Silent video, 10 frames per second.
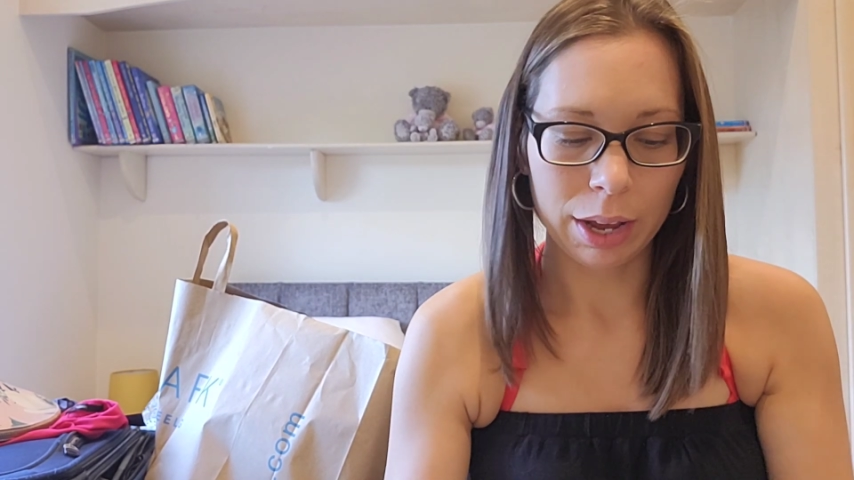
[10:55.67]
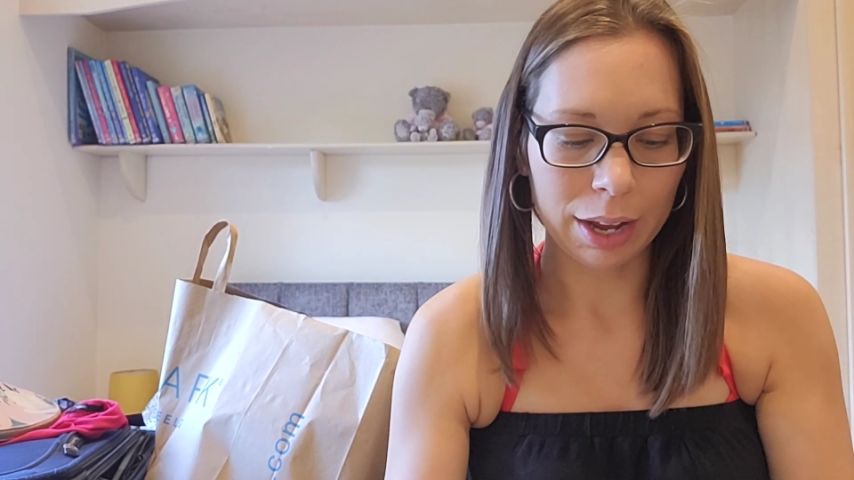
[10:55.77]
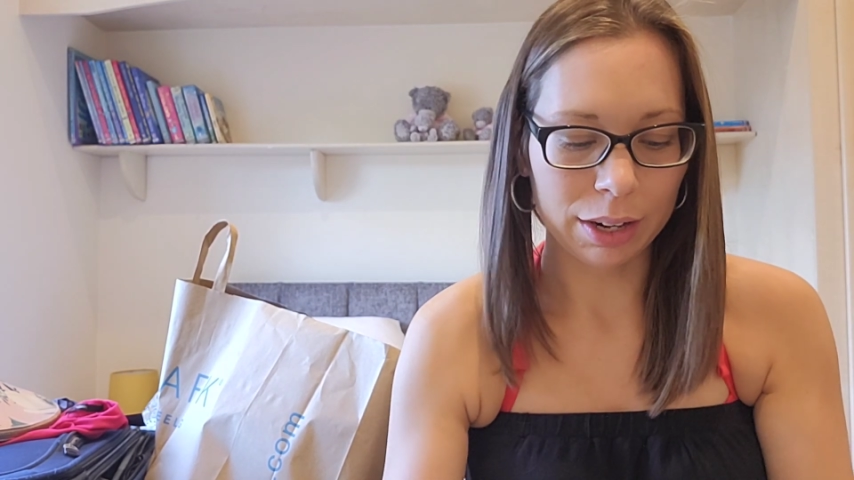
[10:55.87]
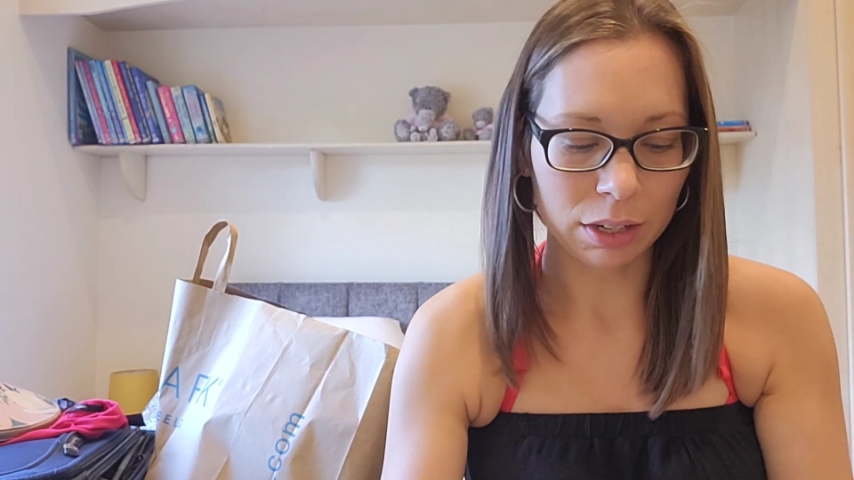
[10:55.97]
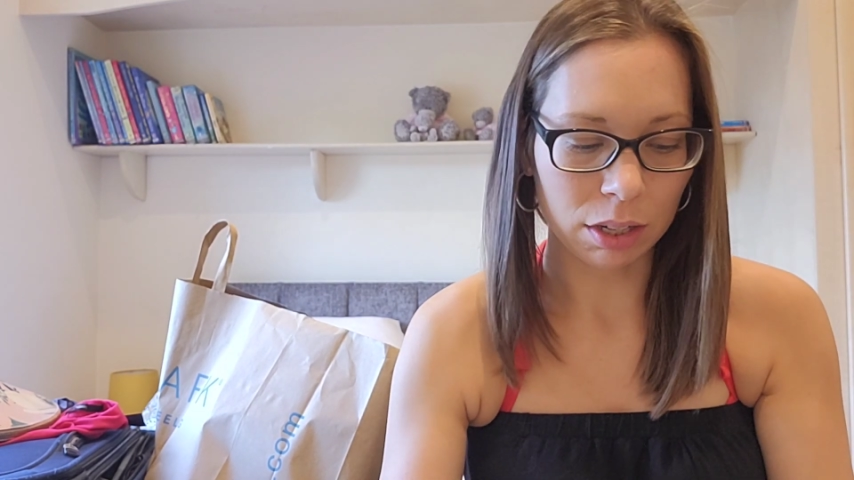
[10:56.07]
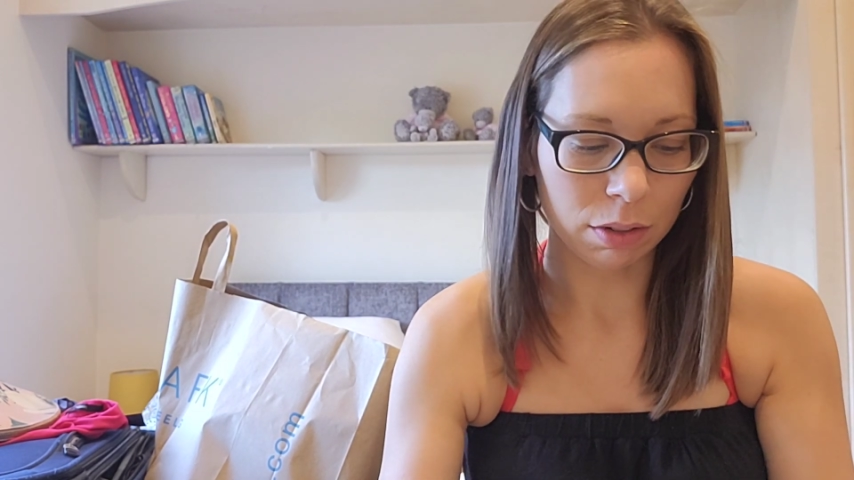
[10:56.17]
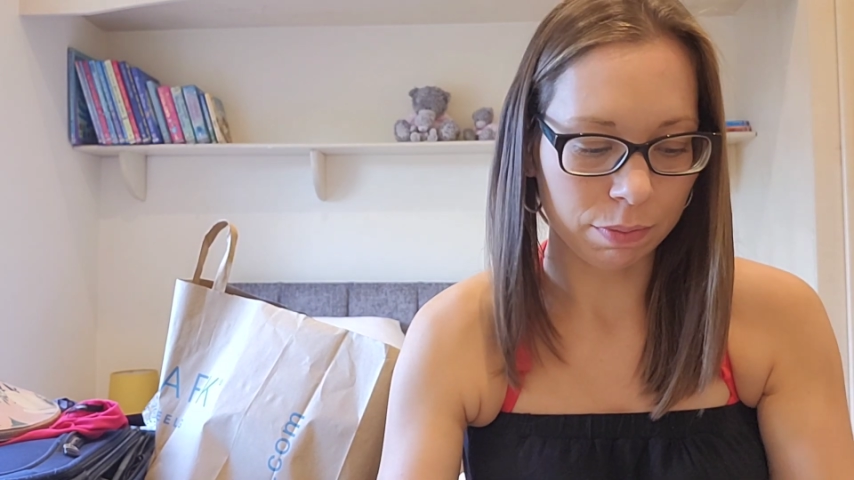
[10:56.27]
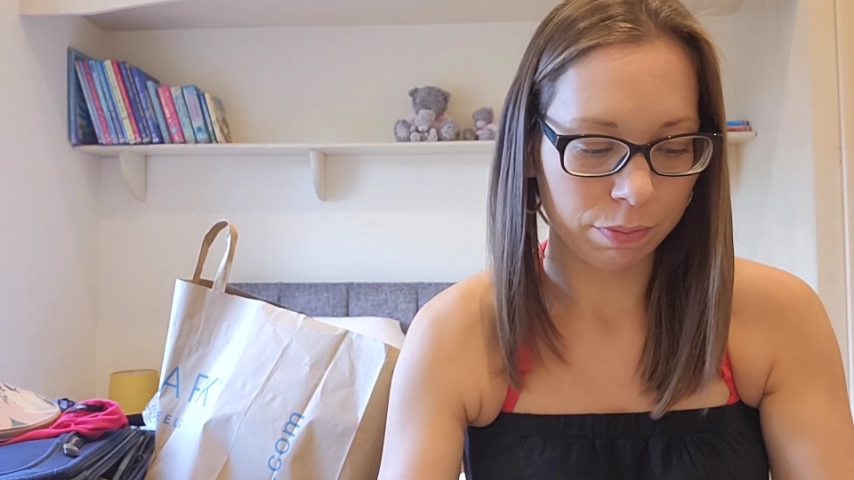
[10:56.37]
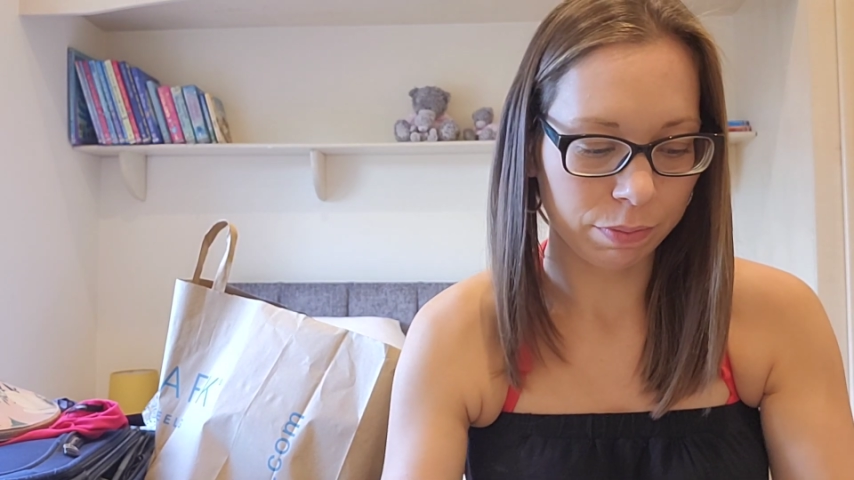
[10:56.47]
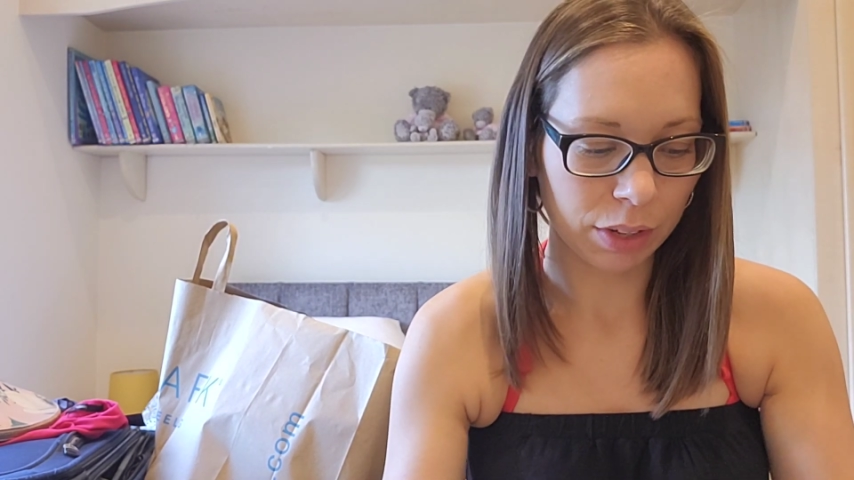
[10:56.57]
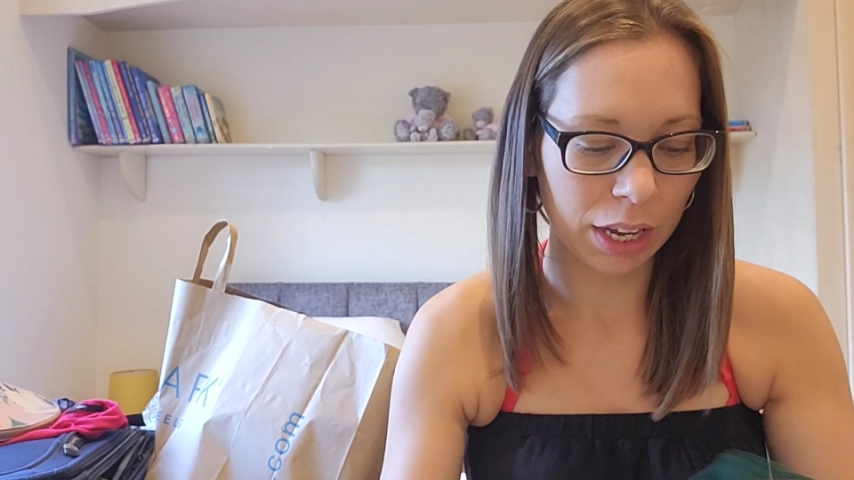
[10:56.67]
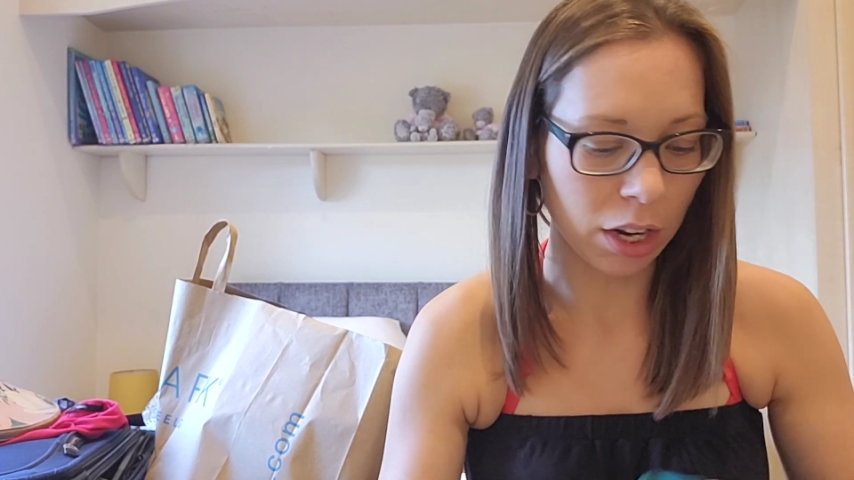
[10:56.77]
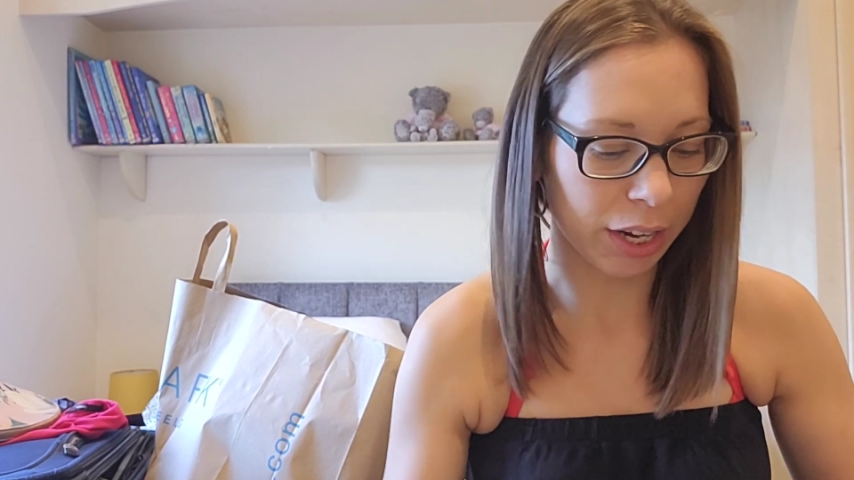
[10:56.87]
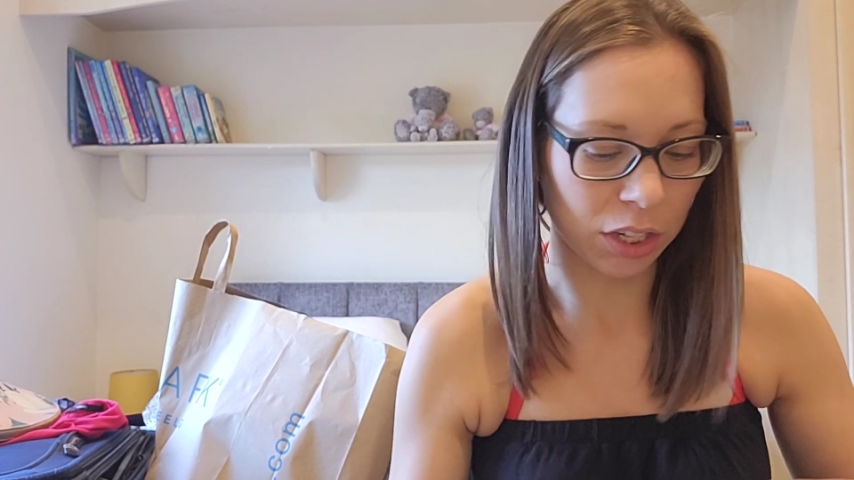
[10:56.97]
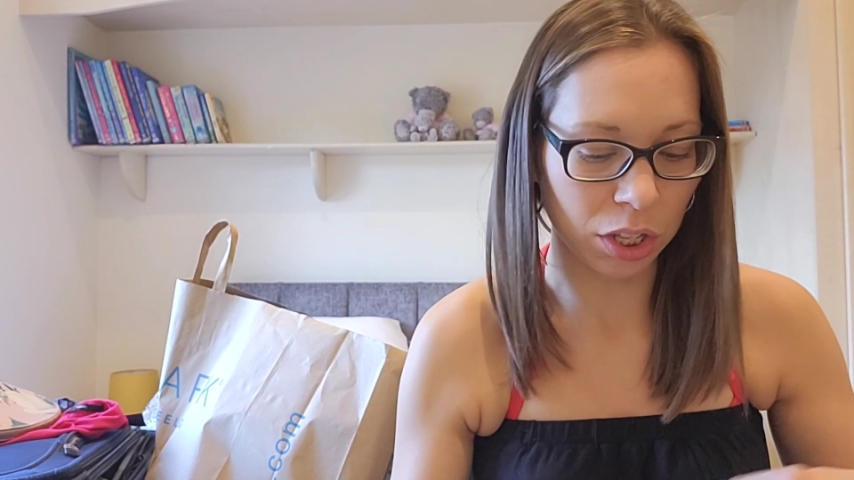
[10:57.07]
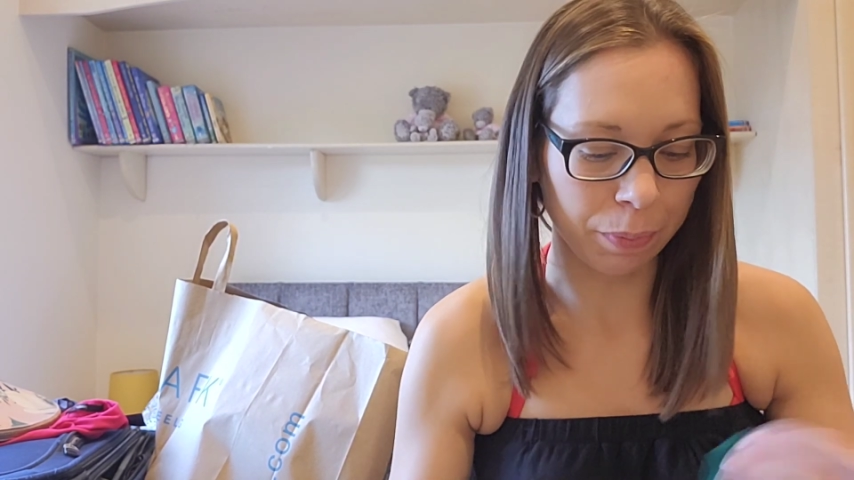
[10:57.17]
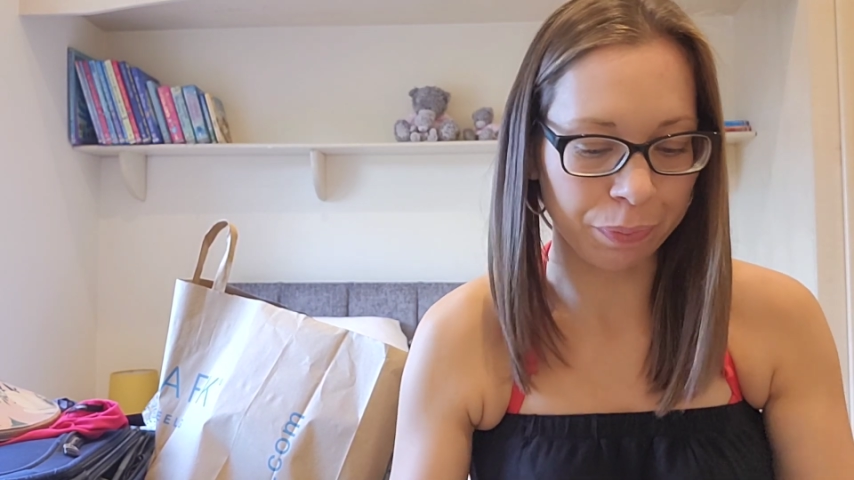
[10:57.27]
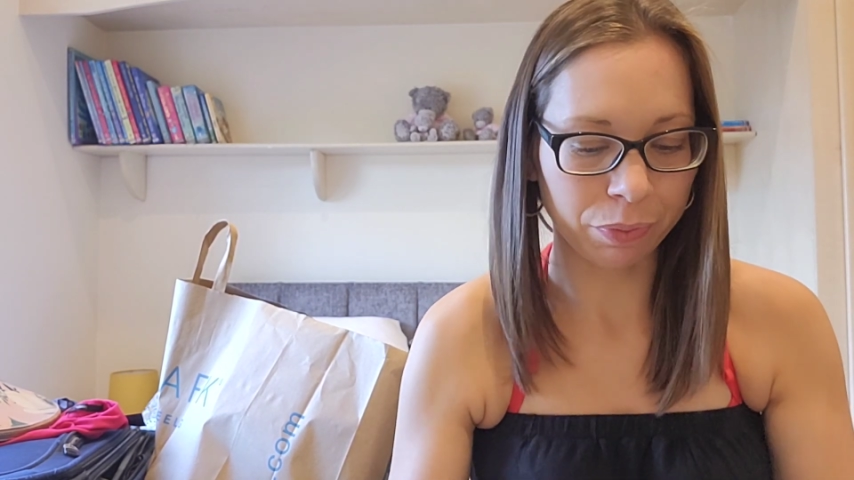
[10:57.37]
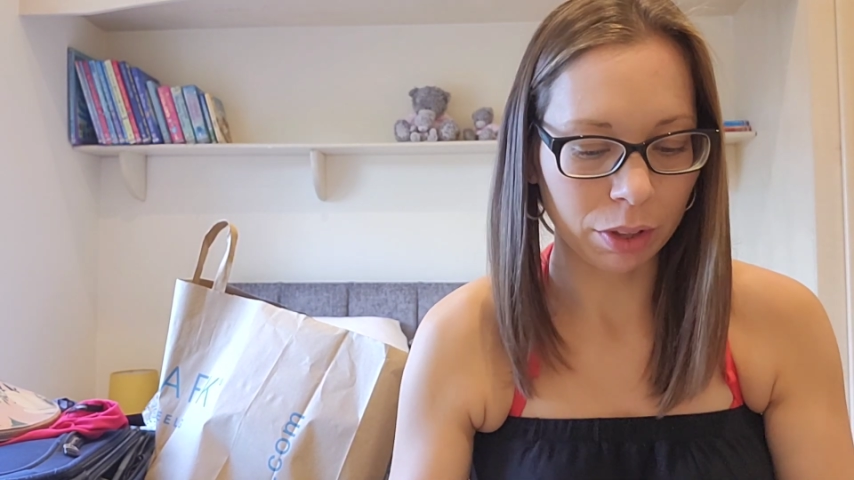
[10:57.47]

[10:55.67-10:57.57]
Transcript: and he liked them.